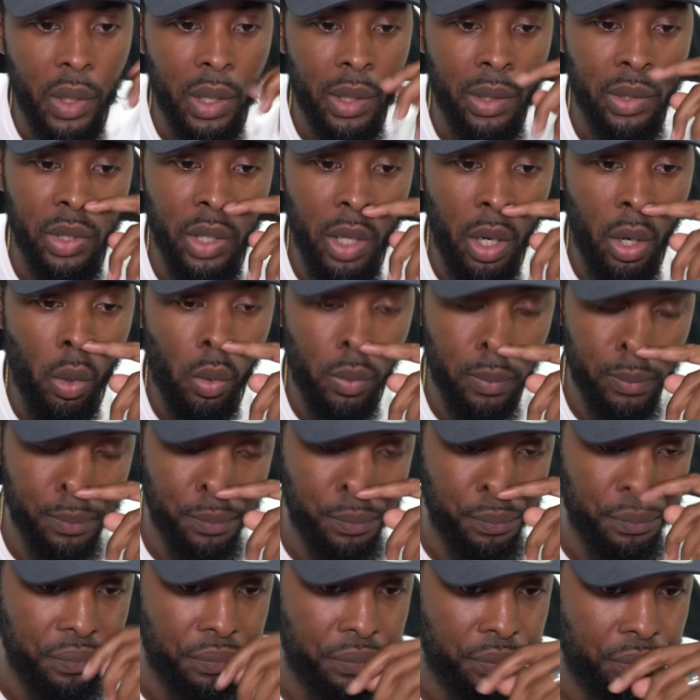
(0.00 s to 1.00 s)
So
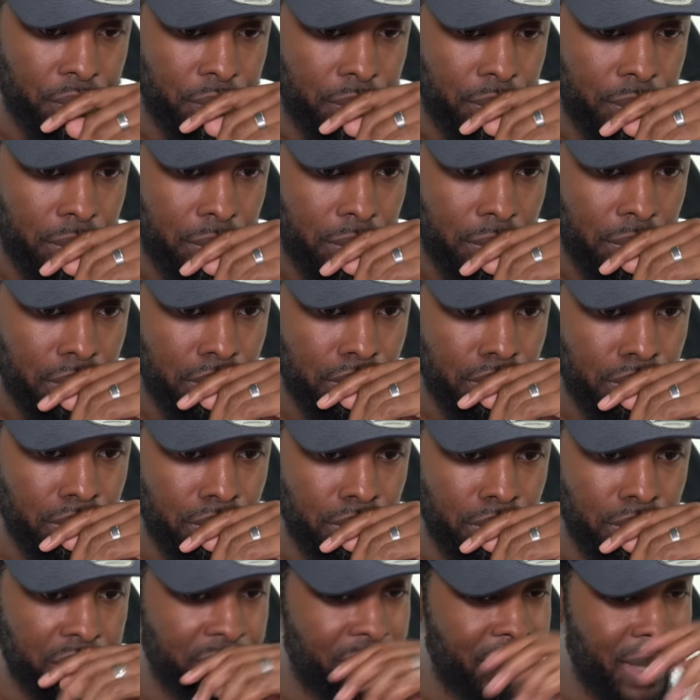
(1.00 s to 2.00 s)

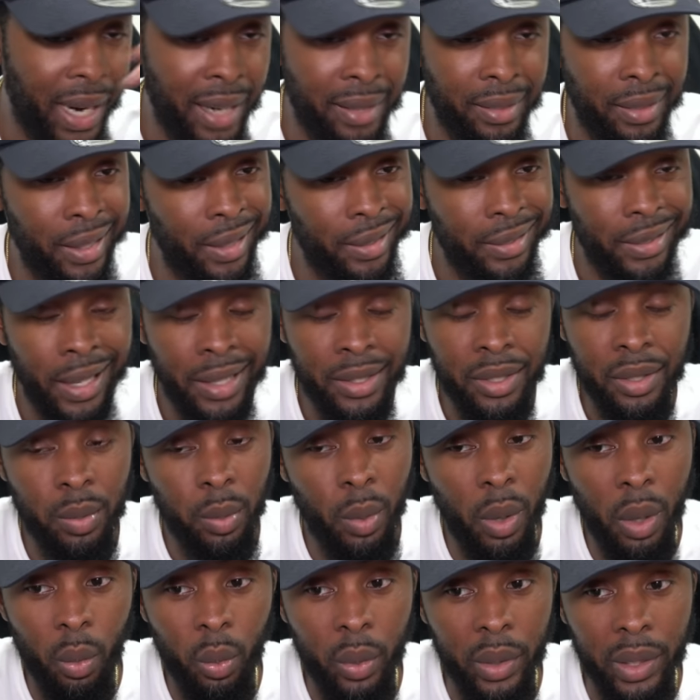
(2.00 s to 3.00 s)
I think that's
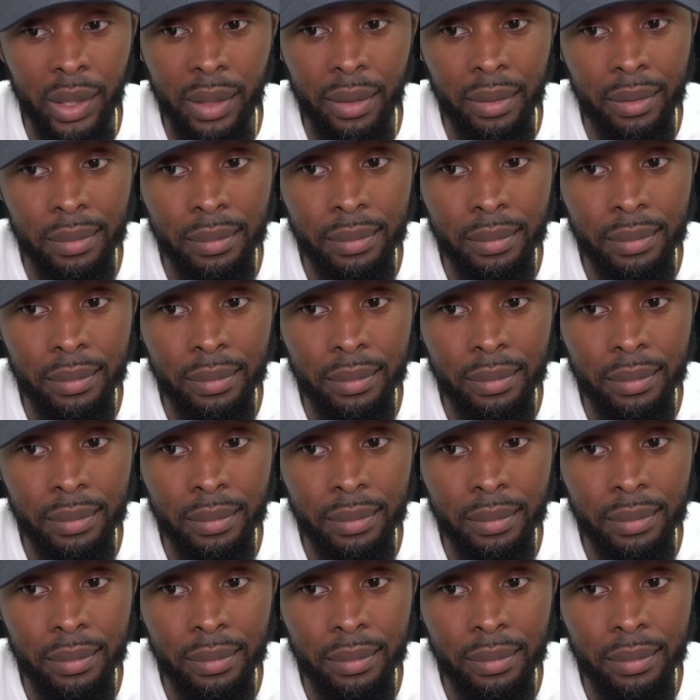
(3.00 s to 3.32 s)
what we